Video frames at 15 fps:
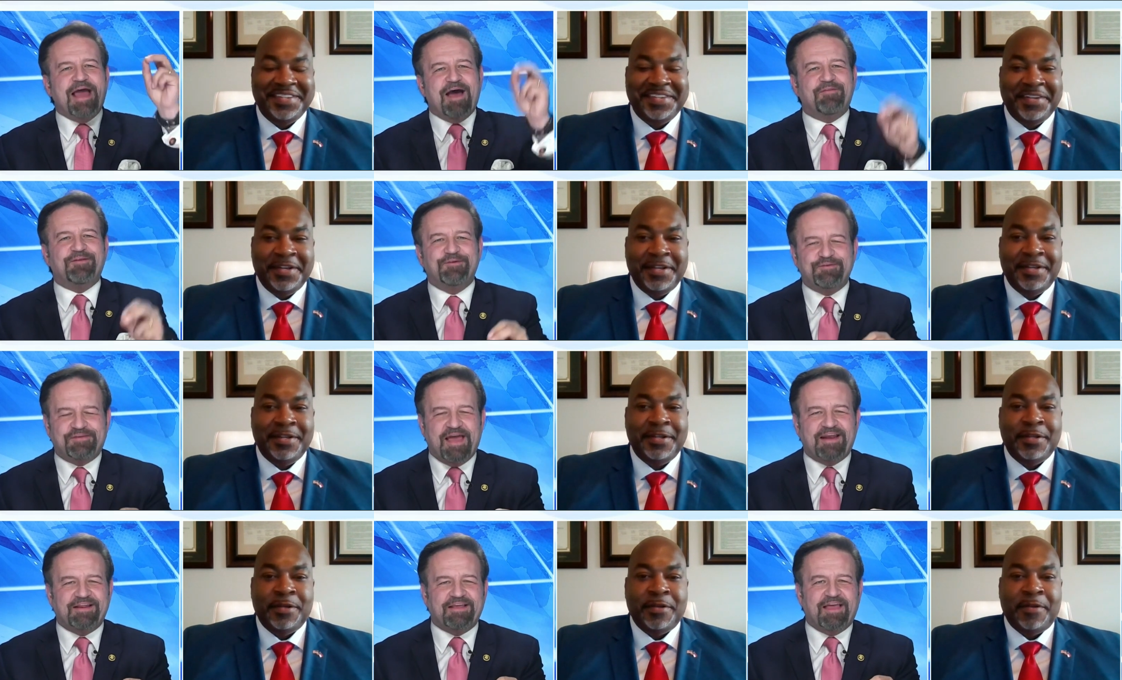Speaker 1: now the
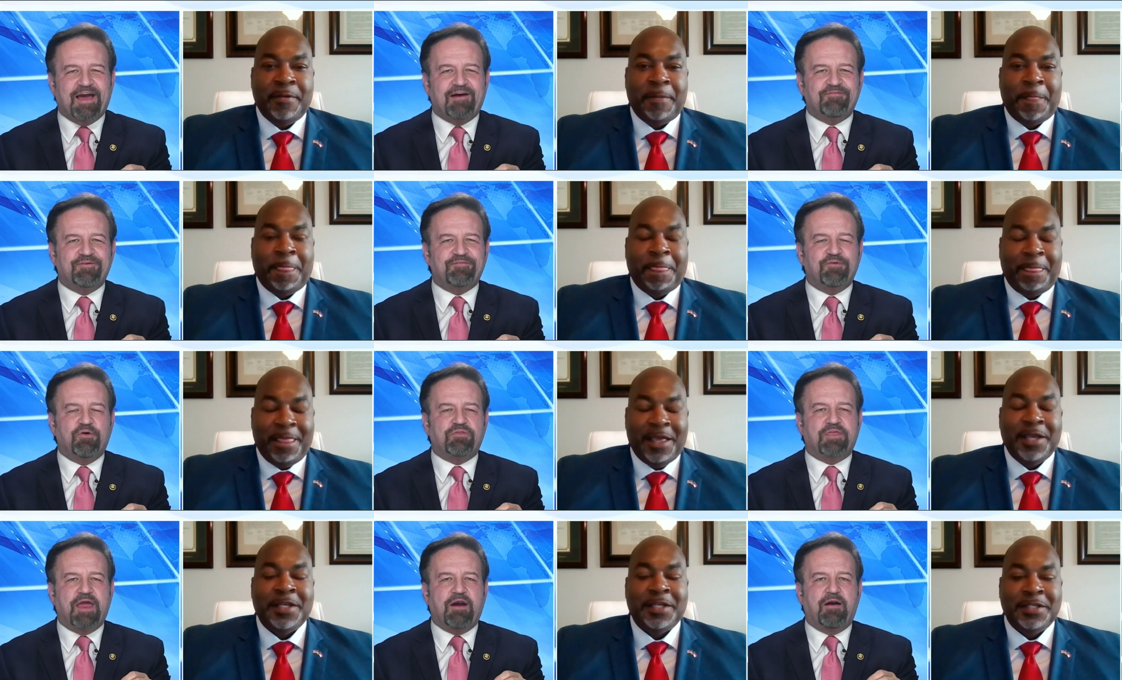lieutenant governor of
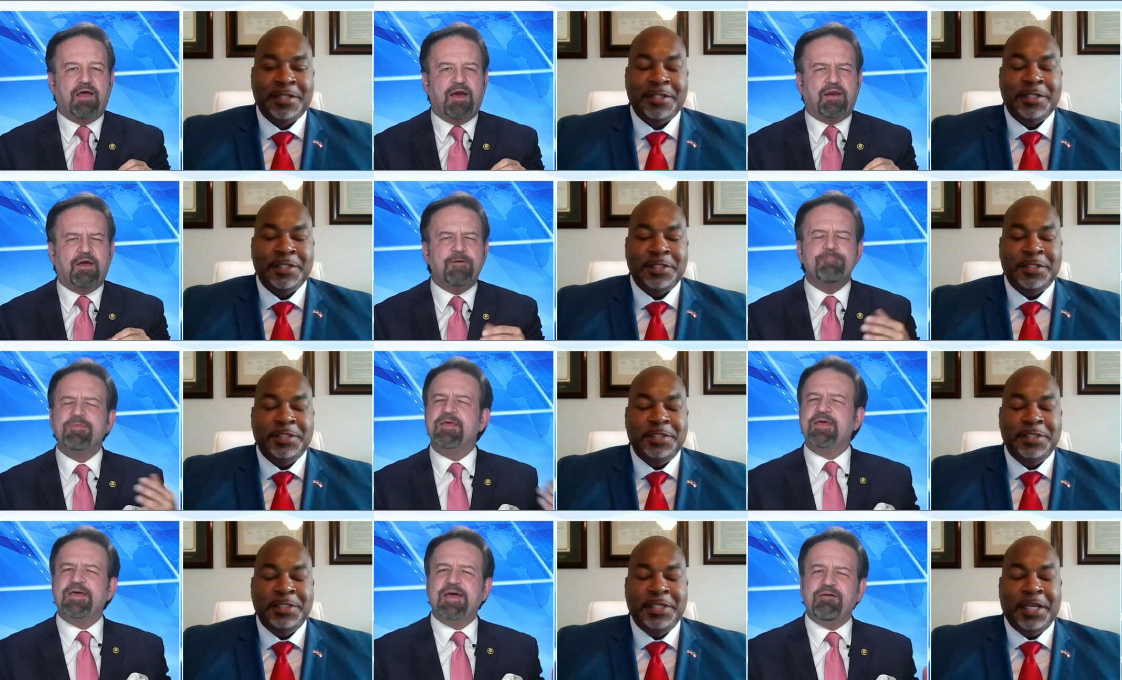North Carolina.
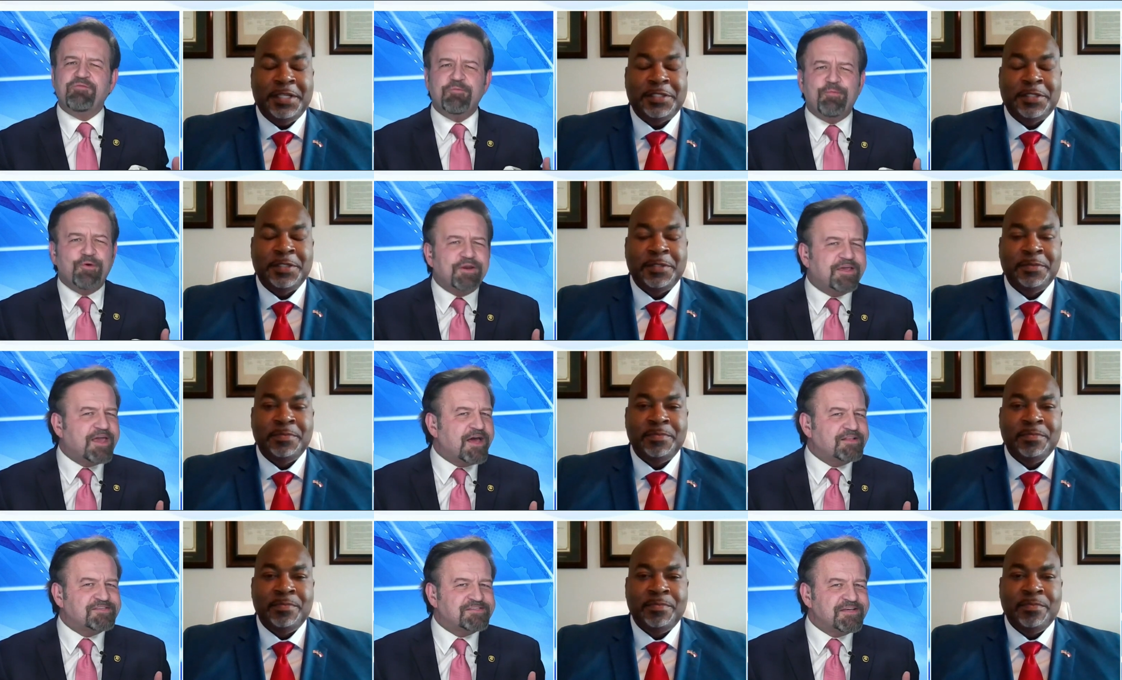Have you bought a
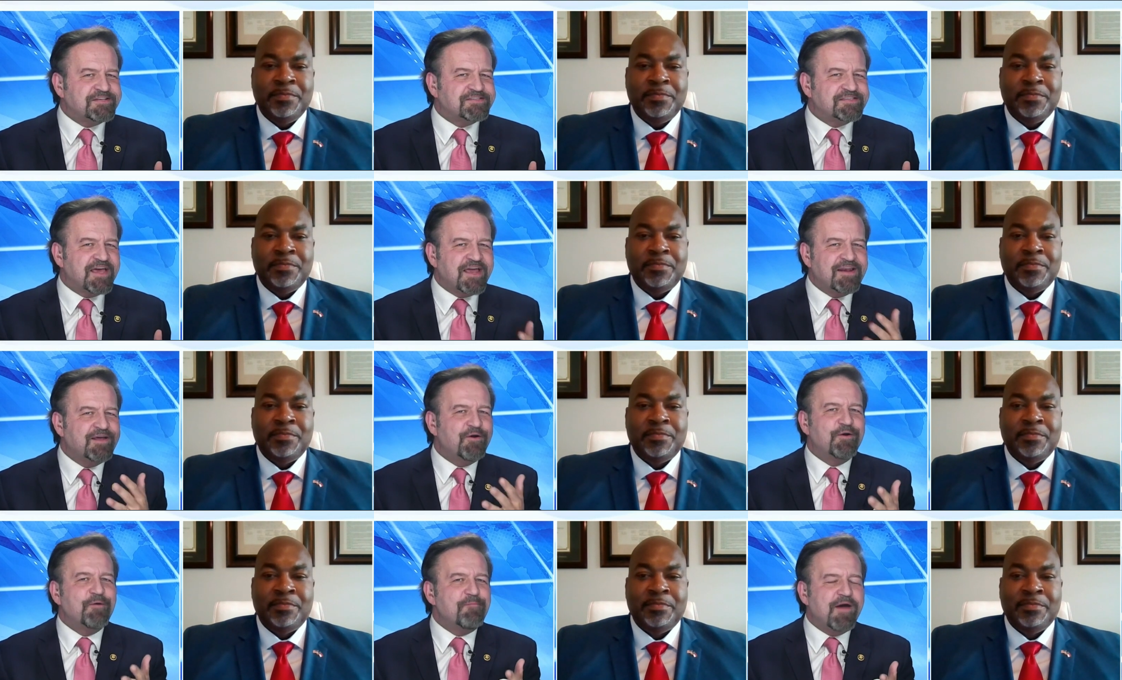gun since then?
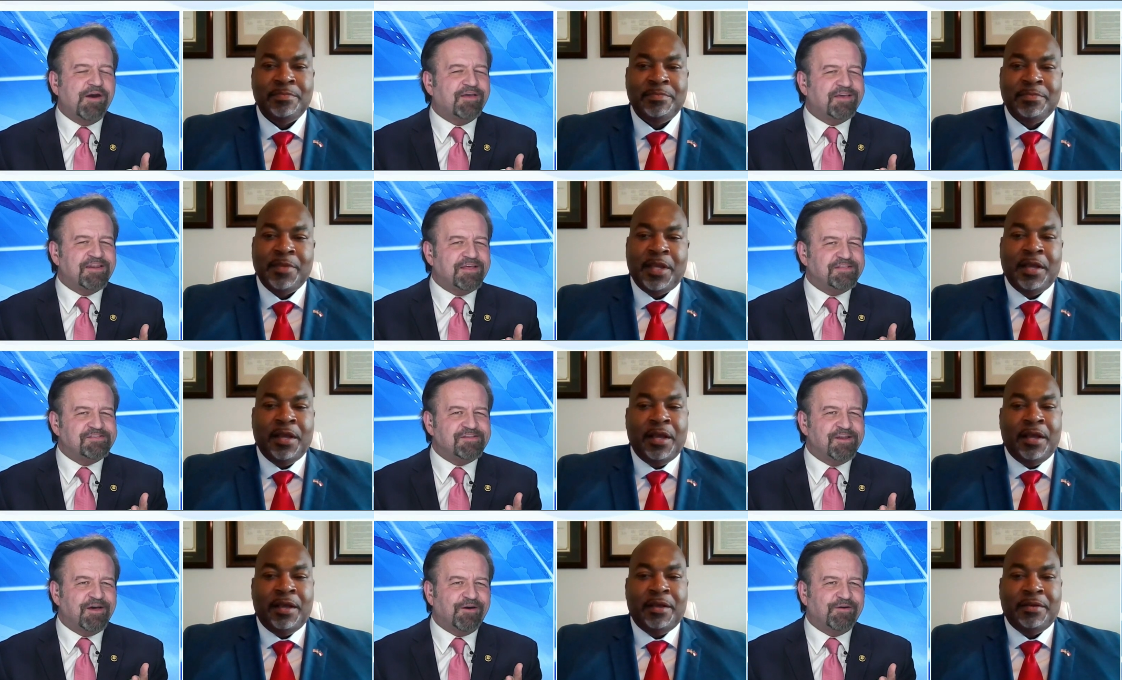America needs
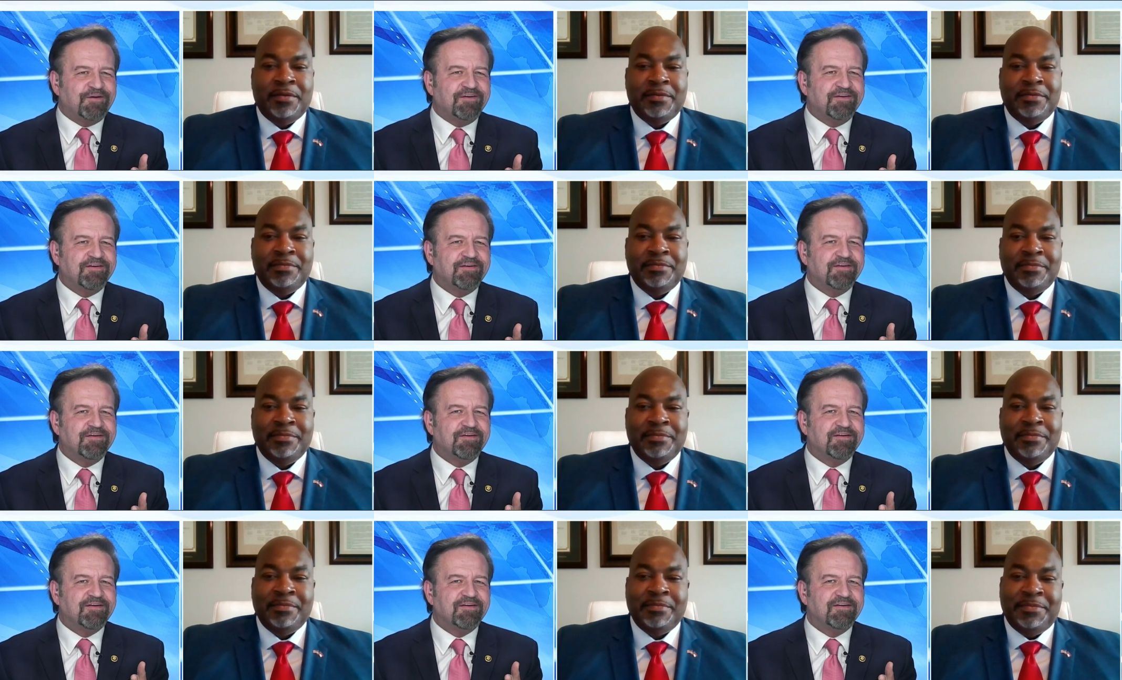to know.
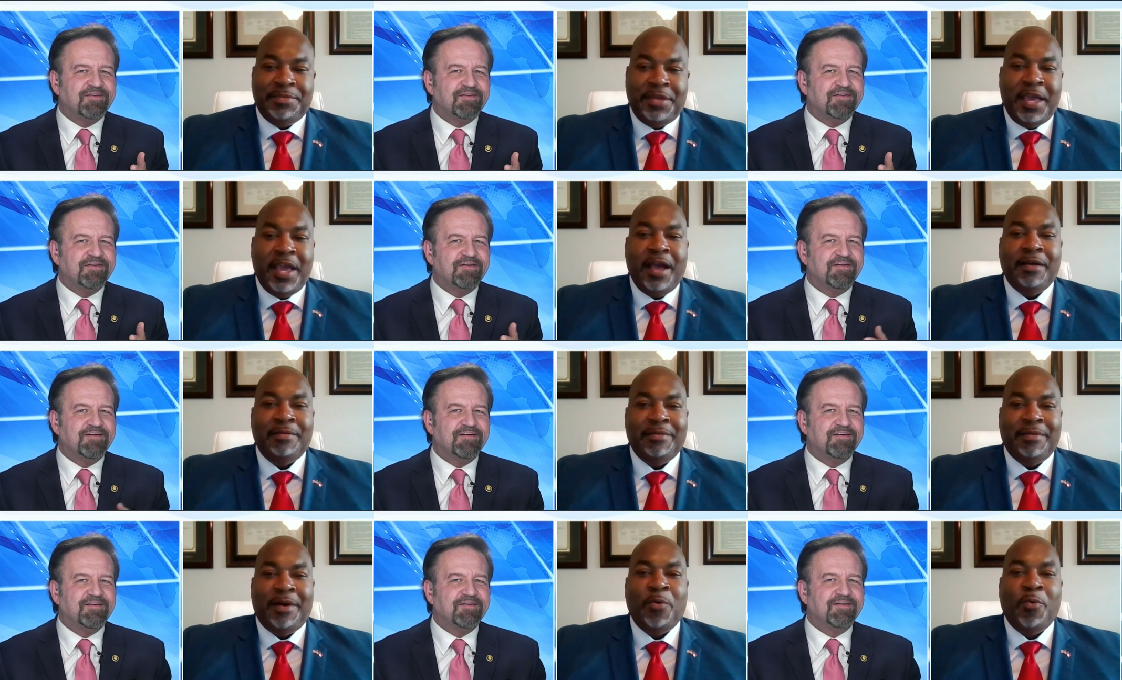
Speaker 2: Yeah,
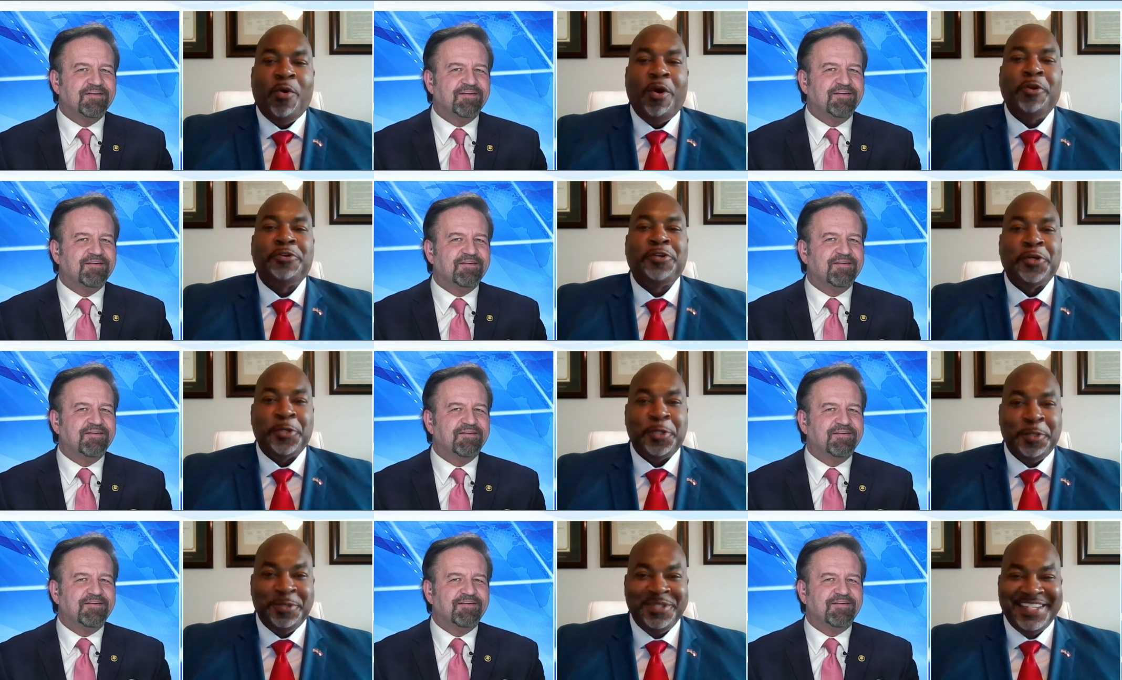one or two.